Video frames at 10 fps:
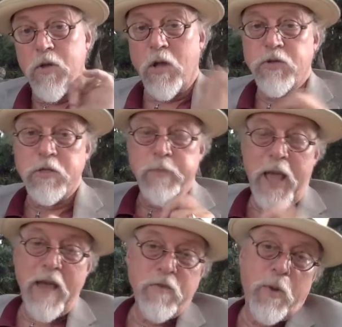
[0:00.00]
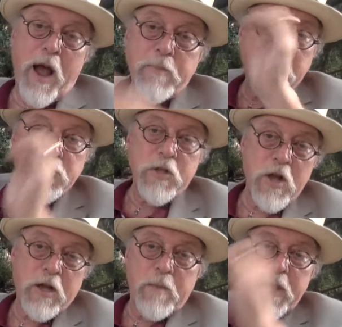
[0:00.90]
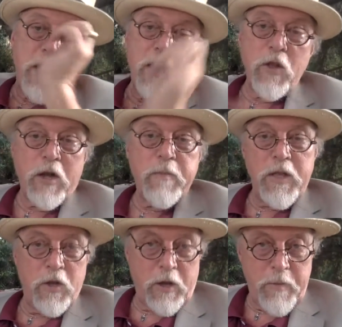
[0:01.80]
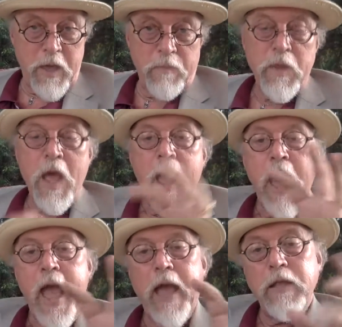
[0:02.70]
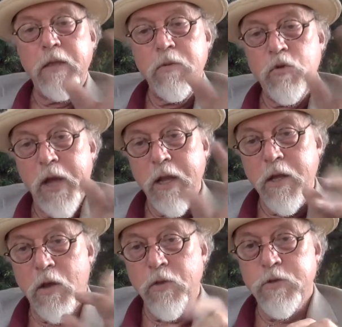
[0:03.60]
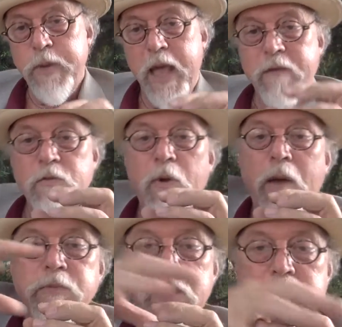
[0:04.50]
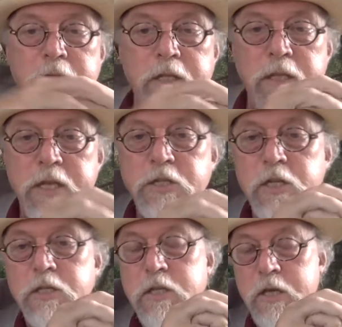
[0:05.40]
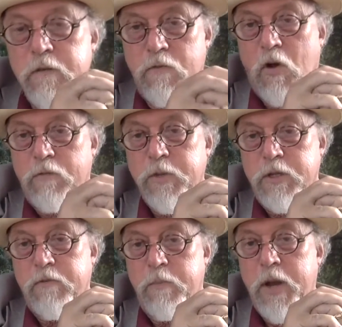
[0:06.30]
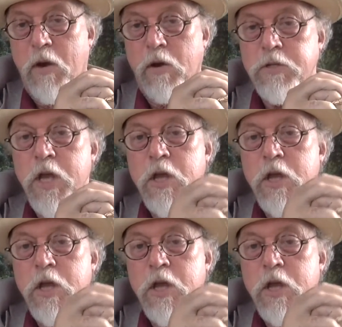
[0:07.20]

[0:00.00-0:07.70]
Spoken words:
all sorts of behavior problems, look at me, look at me, look at me. And in creating all those behavior problems, it elicits the involvement of the parent